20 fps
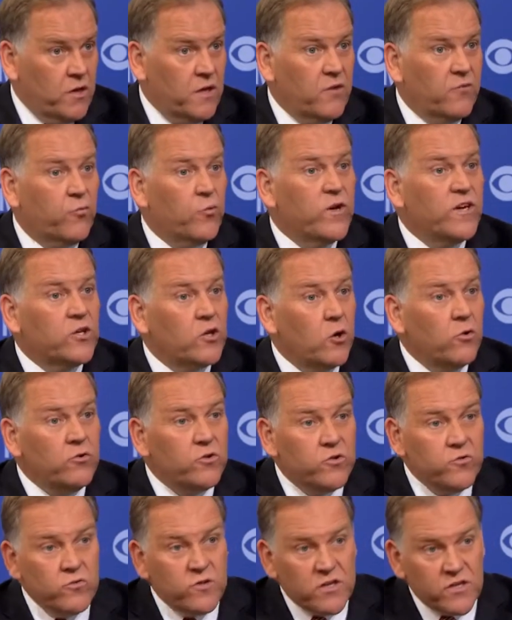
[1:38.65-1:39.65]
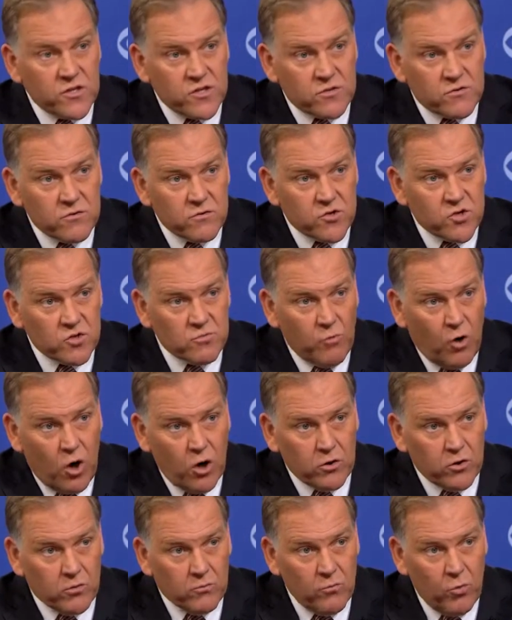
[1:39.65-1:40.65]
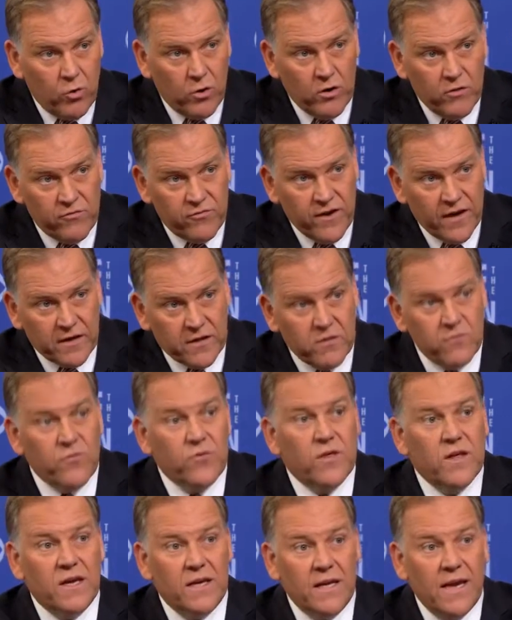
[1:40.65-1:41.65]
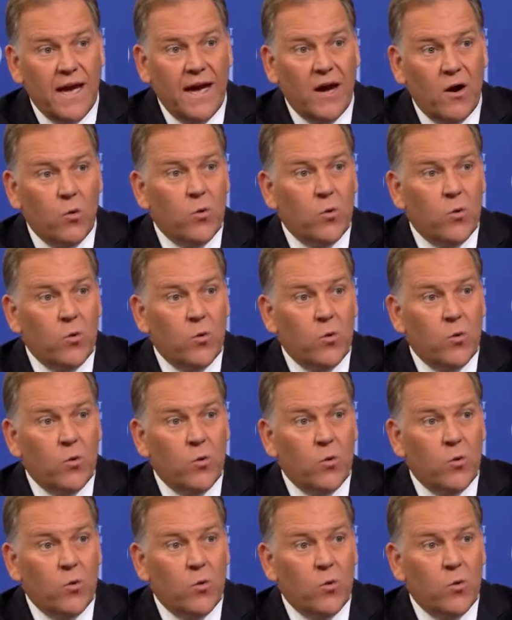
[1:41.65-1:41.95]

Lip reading: If we don't do this smaller, more effective thing now,